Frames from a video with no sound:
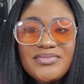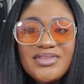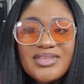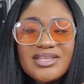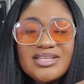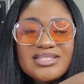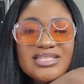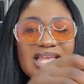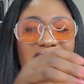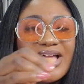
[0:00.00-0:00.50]

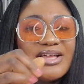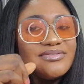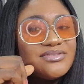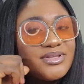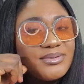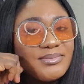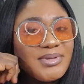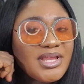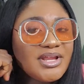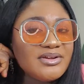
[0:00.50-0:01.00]
Because I have
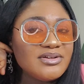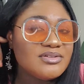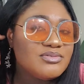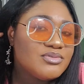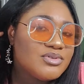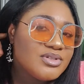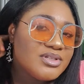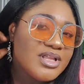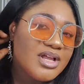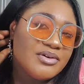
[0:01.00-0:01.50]
some earrings.
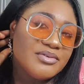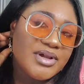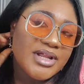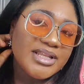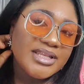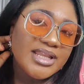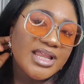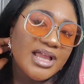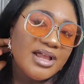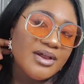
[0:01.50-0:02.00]
Well, not
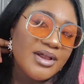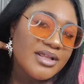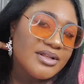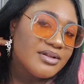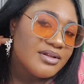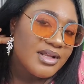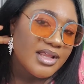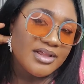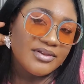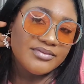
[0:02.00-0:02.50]
right now. I
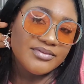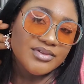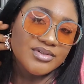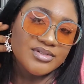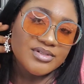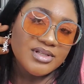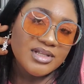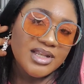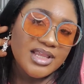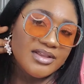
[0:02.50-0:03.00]
don't have
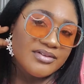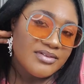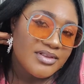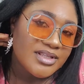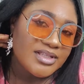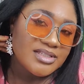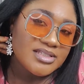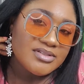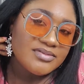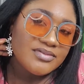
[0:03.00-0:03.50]
this on. I have
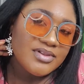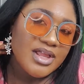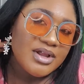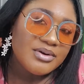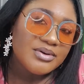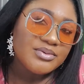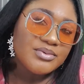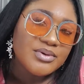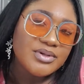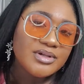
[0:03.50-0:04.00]
like this
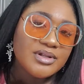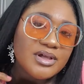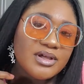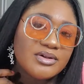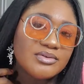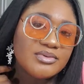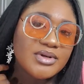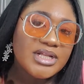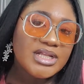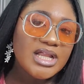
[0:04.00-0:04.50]
flower one
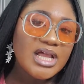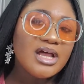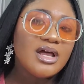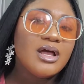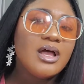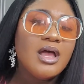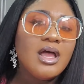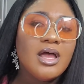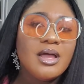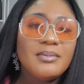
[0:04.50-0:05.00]
on right now.